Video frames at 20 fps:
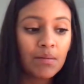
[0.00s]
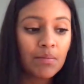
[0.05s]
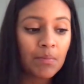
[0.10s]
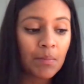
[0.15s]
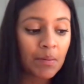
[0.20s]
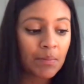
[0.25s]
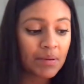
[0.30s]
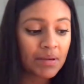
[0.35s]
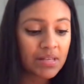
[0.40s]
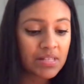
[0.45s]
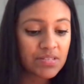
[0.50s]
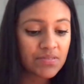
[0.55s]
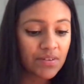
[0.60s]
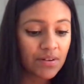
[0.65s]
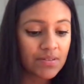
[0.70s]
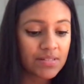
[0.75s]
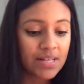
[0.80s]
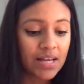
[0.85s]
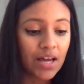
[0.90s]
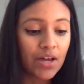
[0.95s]
My biggest fear,
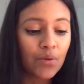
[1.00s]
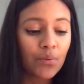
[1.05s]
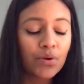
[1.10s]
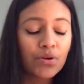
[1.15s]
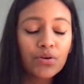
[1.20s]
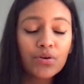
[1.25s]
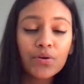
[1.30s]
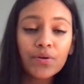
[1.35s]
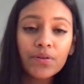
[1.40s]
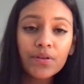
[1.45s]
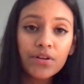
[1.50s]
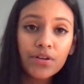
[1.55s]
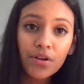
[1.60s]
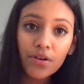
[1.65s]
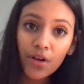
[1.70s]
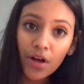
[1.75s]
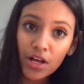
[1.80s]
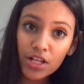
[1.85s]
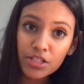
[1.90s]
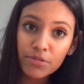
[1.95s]
I was like, I don't want to go to
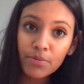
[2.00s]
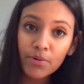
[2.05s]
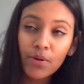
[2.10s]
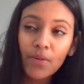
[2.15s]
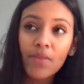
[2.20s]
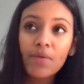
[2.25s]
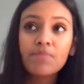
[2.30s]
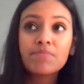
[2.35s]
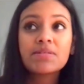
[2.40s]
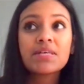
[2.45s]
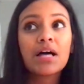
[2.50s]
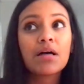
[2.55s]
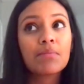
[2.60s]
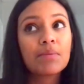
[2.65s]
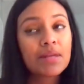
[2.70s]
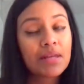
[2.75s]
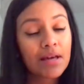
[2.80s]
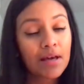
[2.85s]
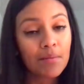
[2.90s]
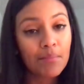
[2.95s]
the hospital and then tell
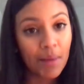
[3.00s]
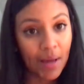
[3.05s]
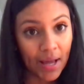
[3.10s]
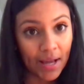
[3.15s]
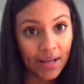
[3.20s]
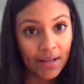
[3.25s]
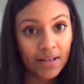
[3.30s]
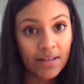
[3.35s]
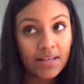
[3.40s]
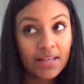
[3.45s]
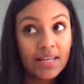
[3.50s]
me to come back.